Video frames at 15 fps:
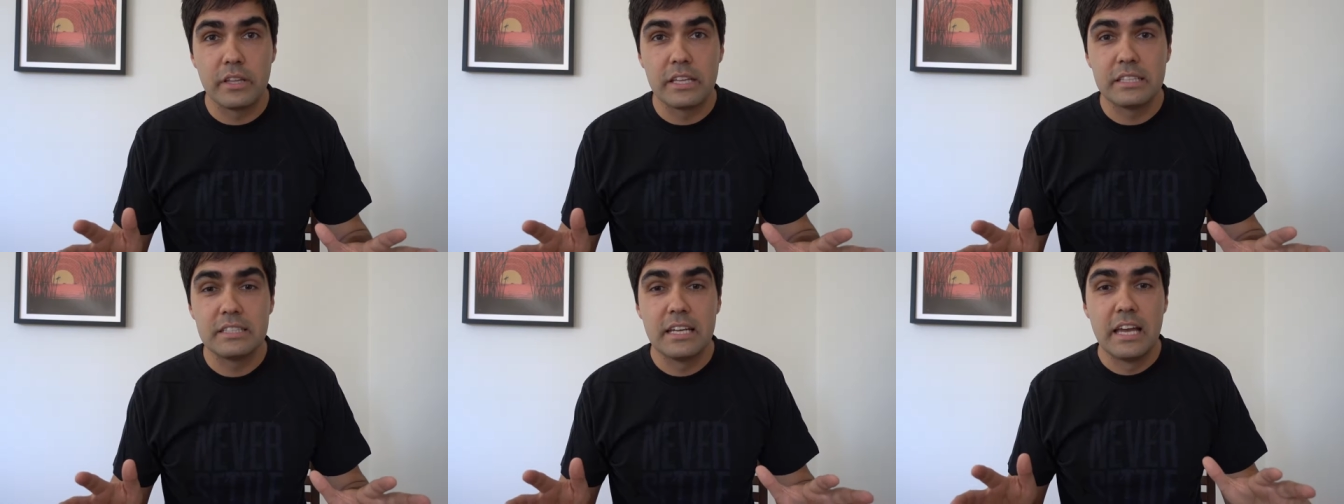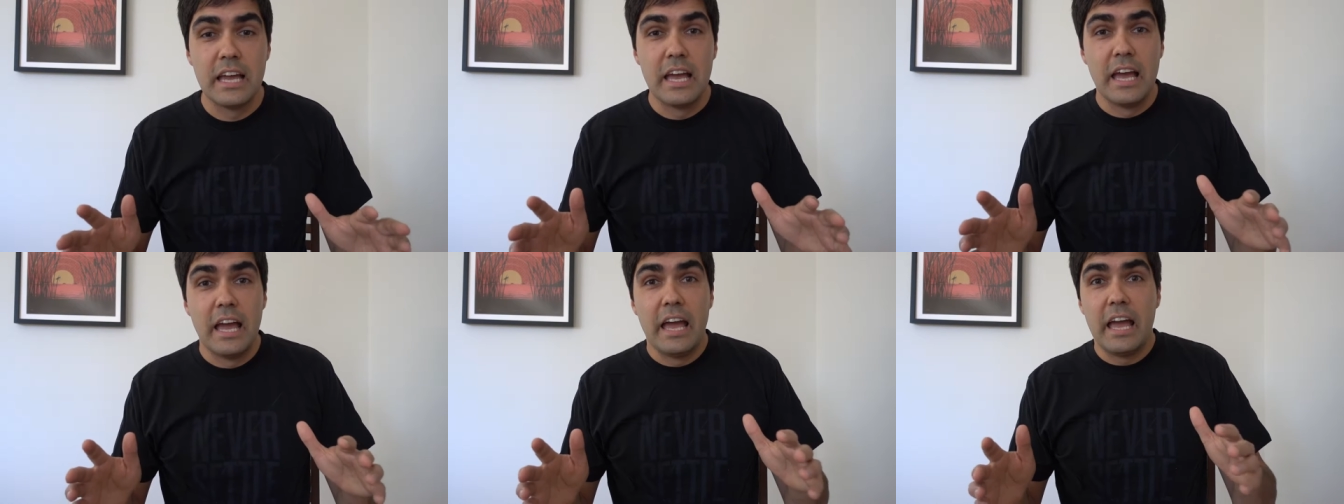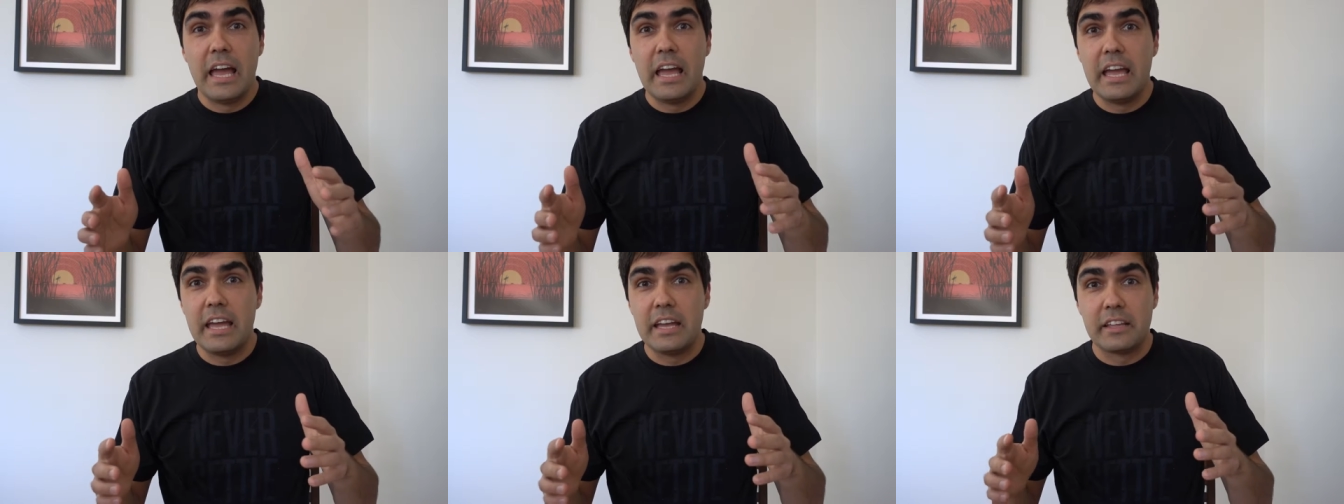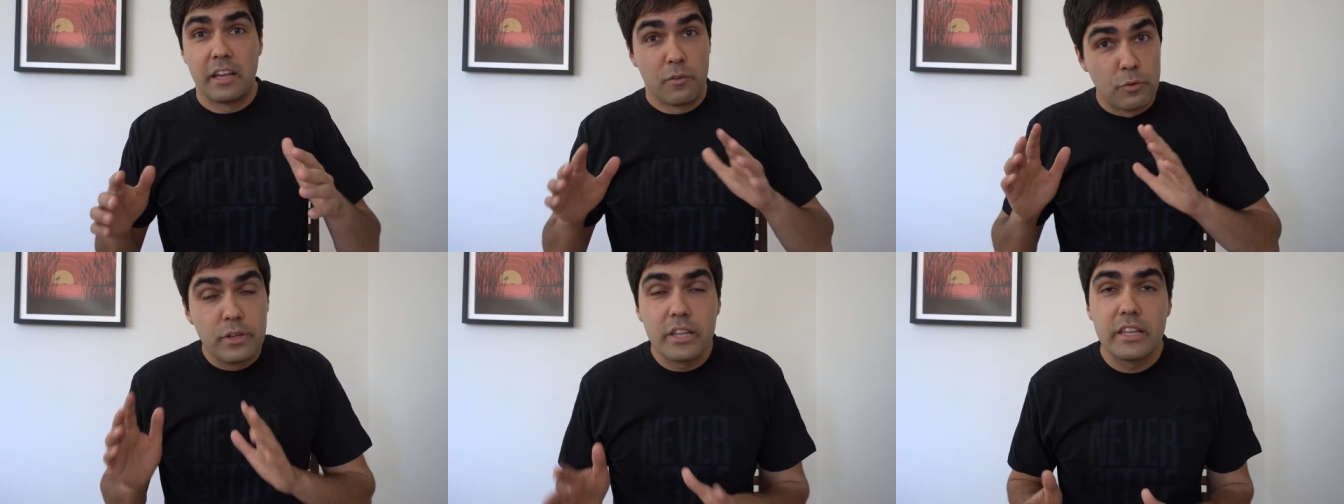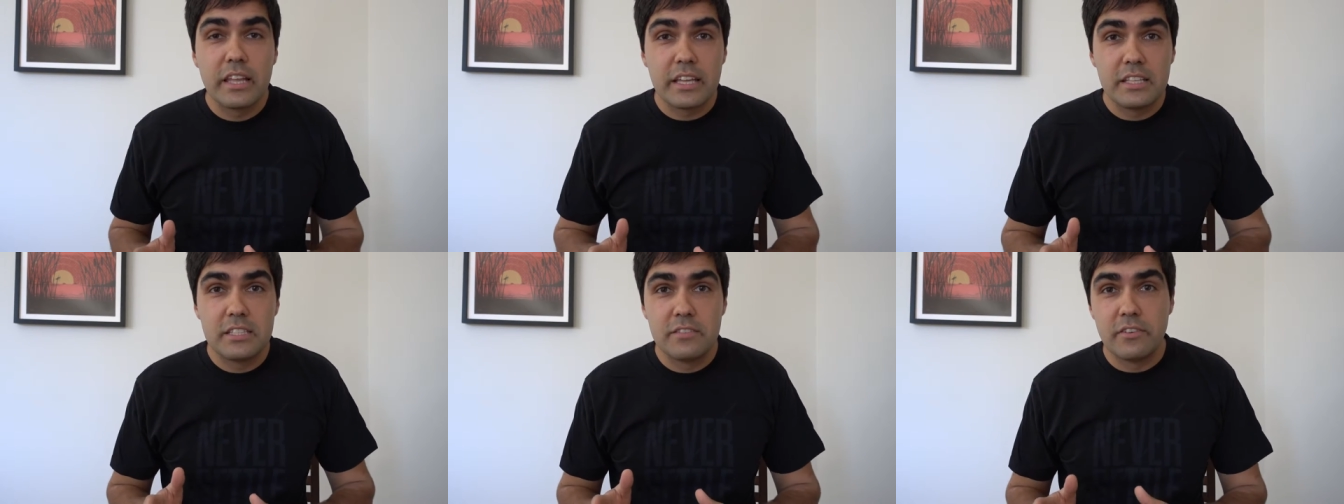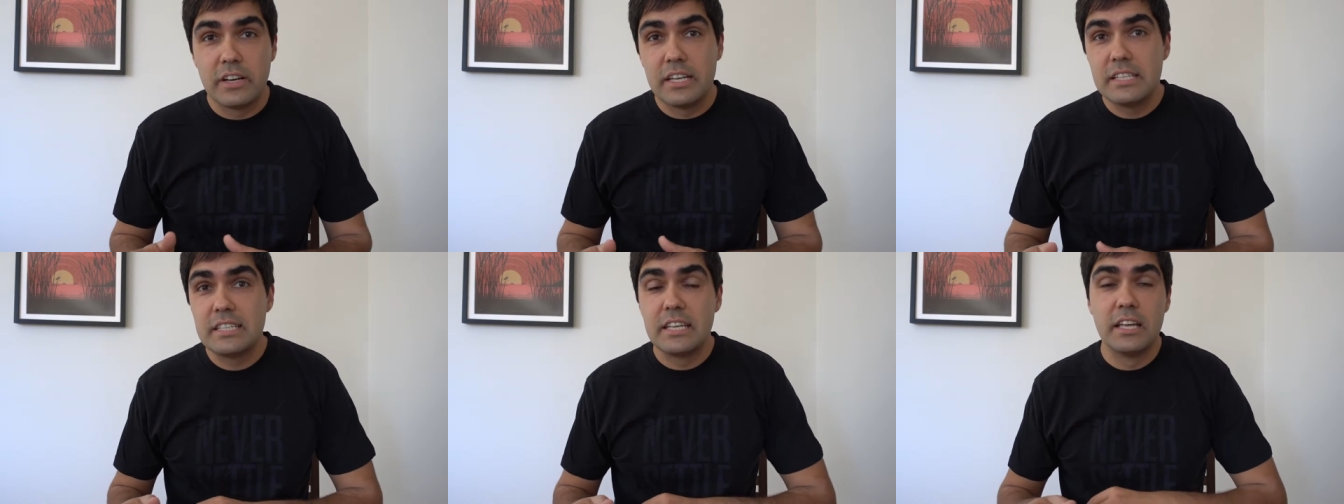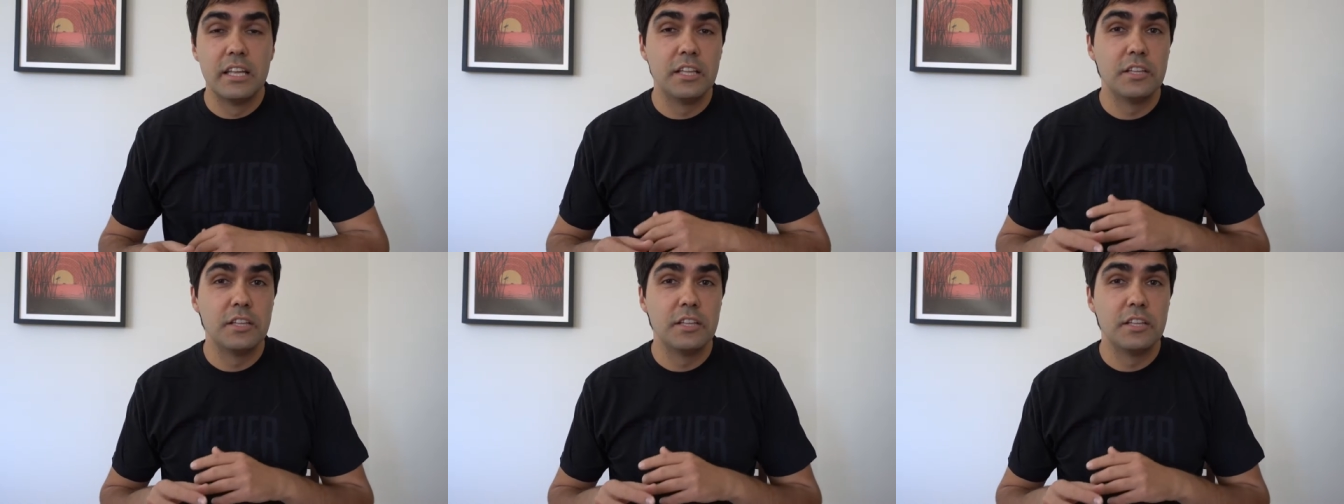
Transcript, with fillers: it, and I really like the device.